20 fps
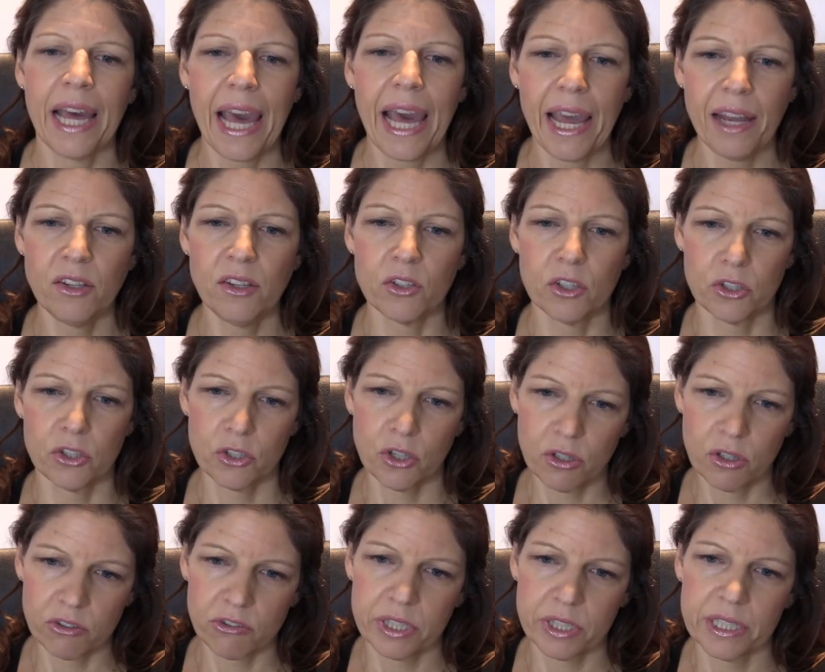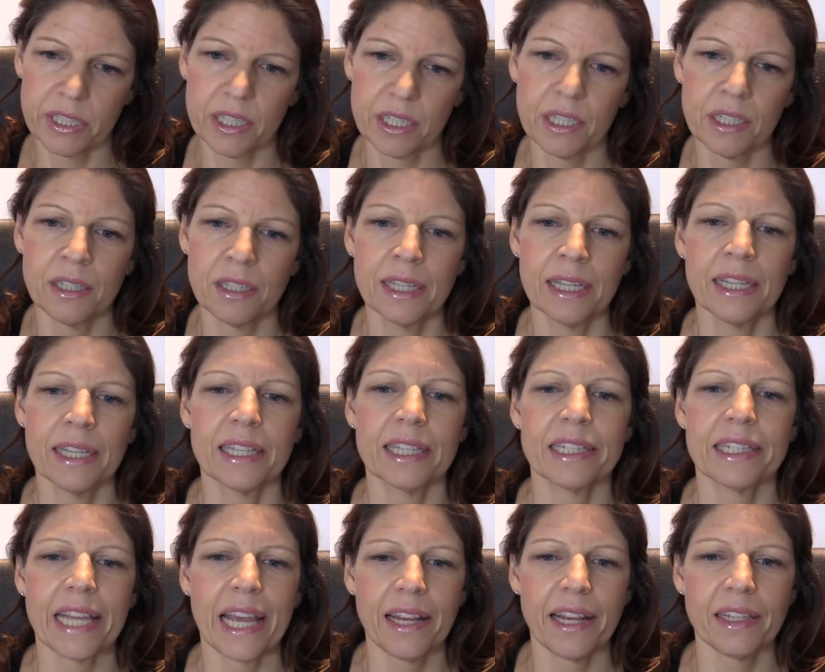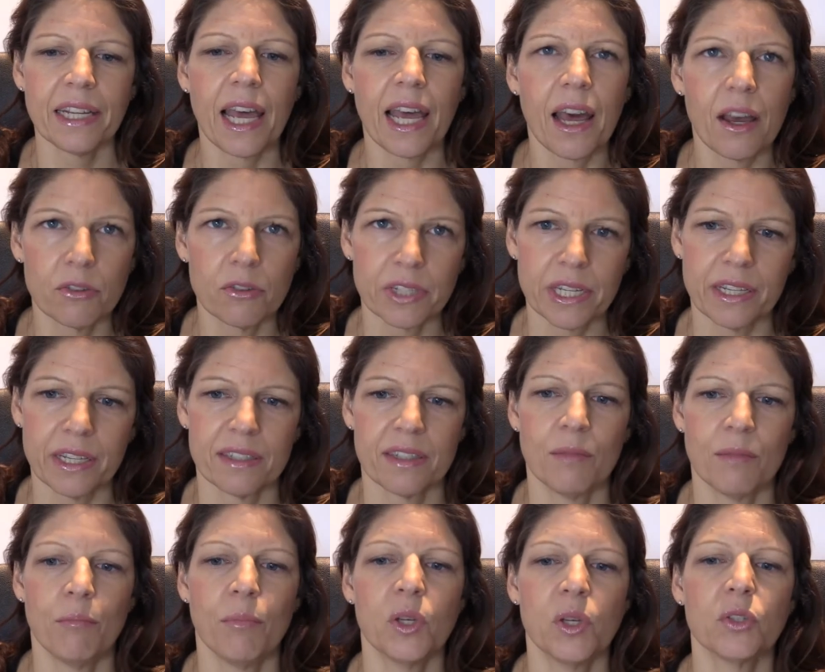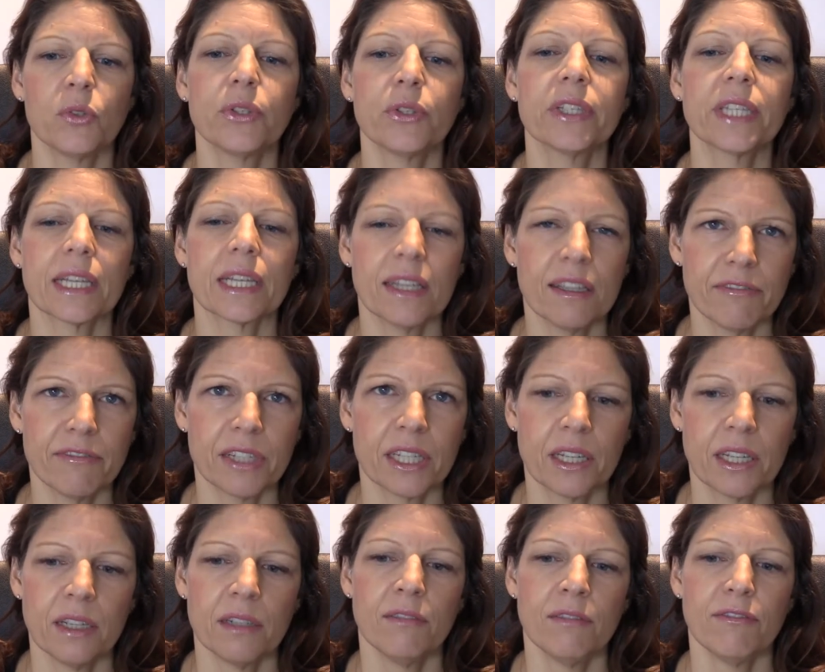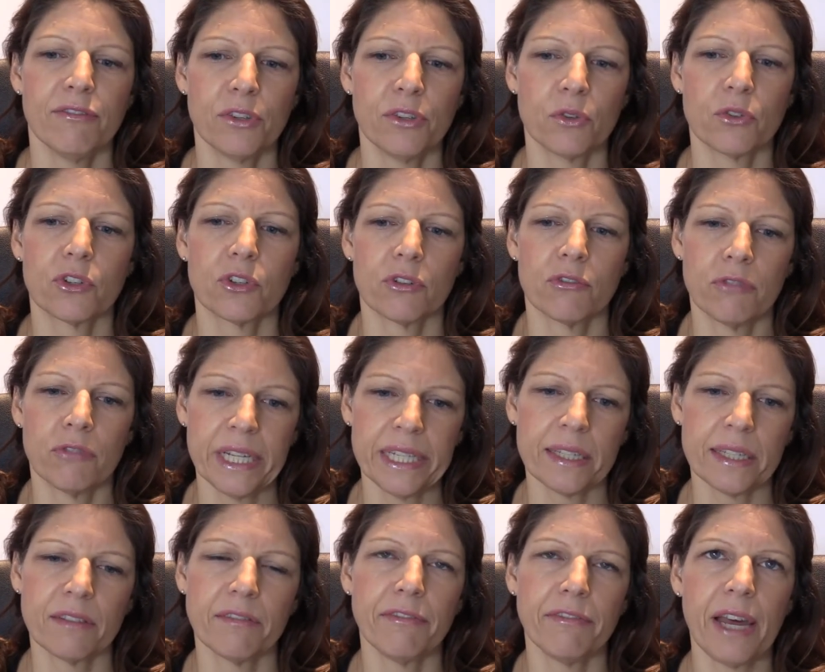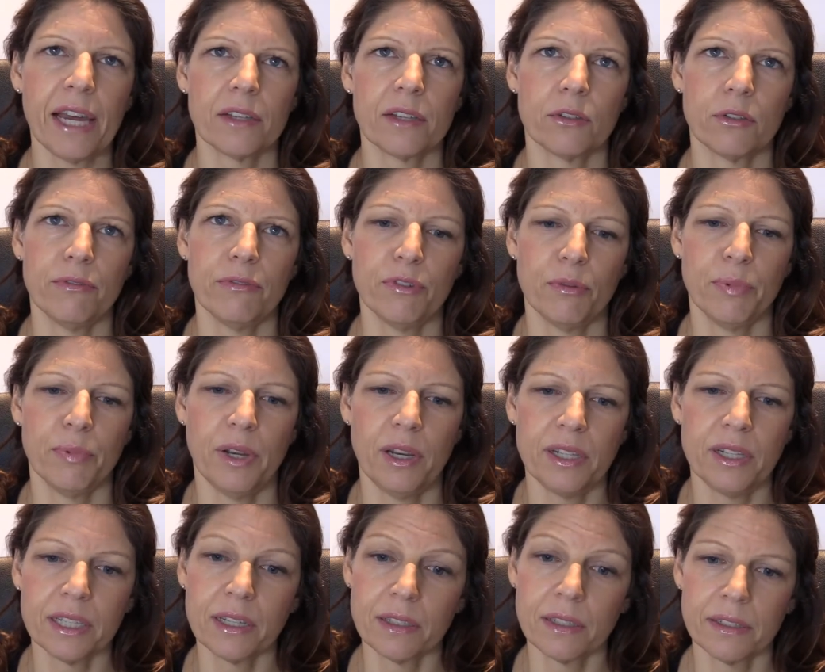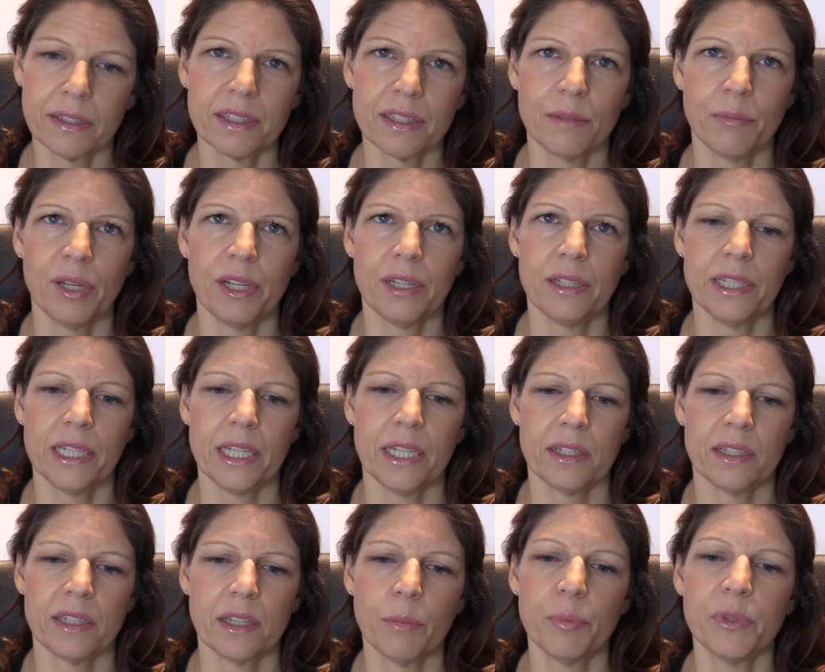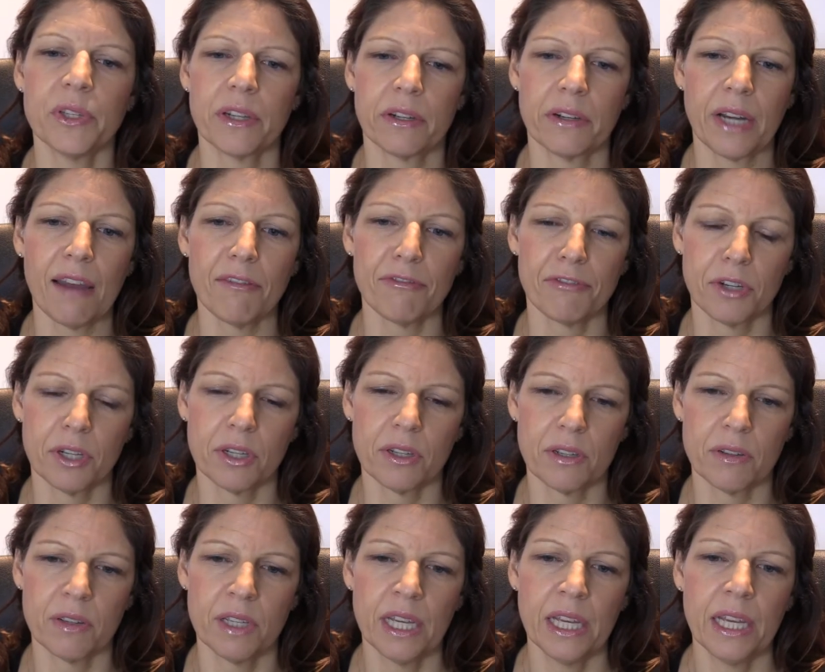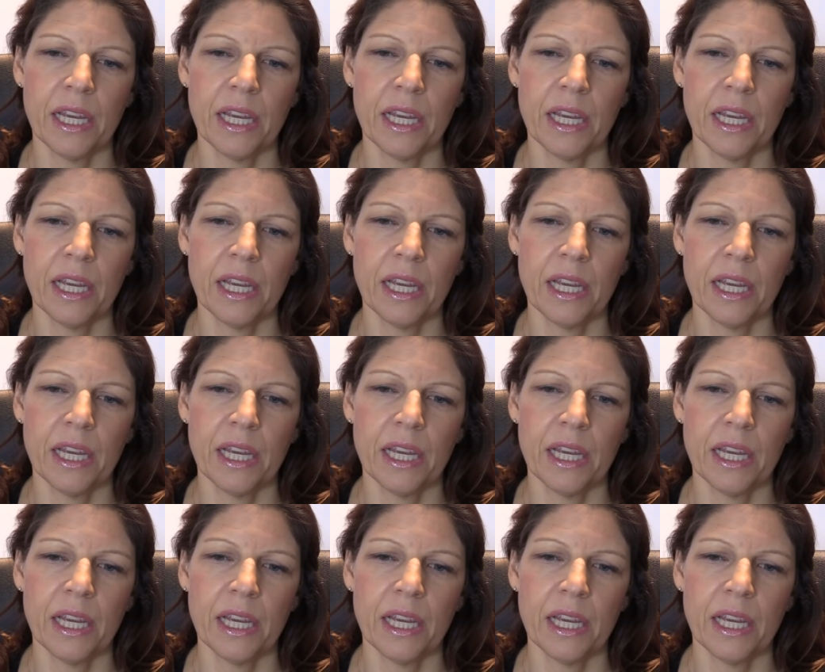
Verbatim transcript: and autocracy stand out as the most significant future risk factor for political instability in sub Saharan Africa.